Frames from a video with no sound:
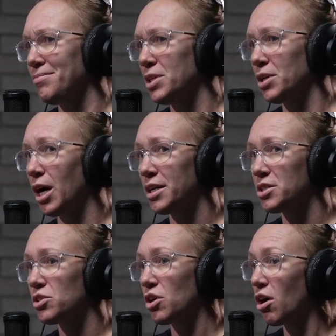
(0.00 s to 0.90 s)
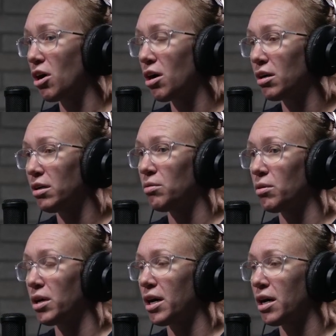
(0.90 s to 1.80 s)
you're not as strong
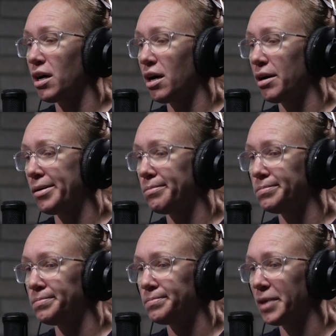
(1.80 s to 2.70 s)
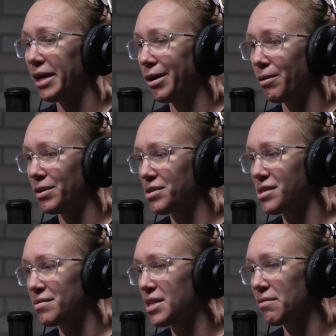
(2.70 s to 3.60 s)
or, I don't know,
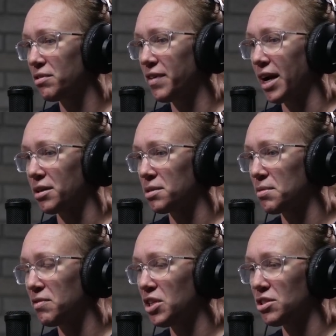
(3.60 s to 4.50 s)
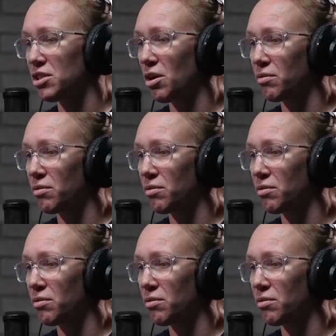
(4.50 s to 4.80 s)
there's several factors, but if you just